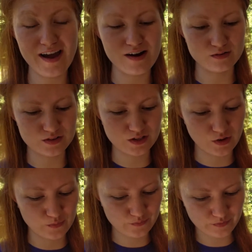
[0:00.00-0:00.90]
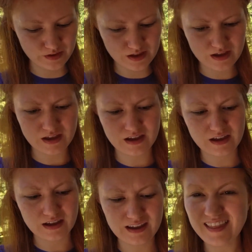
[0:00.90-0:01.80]
out. So
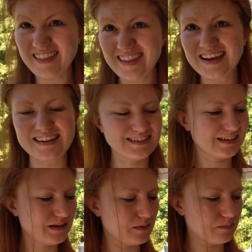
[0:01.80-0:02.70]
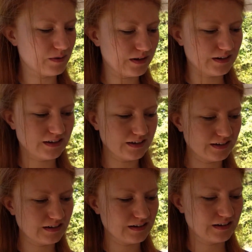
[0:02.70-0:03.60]
isn't that neat? But
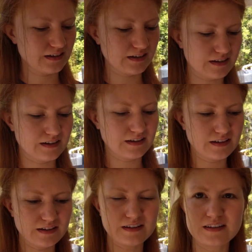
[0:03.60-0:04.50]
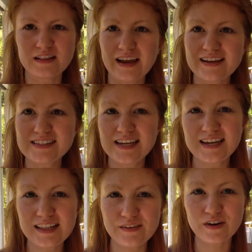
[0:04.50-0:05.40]
like I
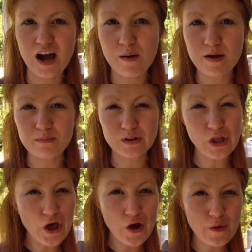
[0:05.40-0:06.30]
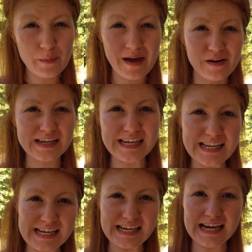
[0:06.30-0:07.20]
said, leave a comment below about
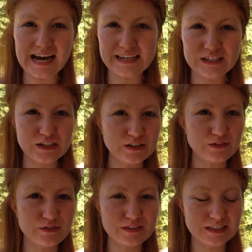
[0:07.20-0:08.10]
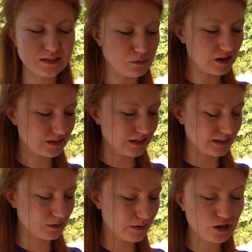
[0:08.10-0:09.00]
any kind of
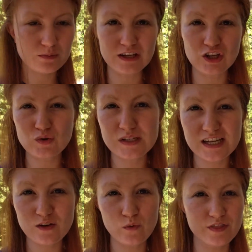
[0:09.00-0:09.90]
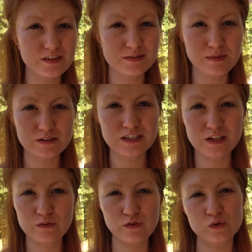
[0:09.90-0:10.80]
experiment you did with the
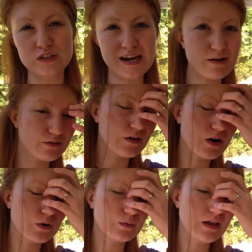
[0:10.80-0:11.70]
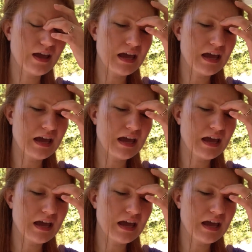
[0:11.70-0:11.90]
melting of your Styrofoam.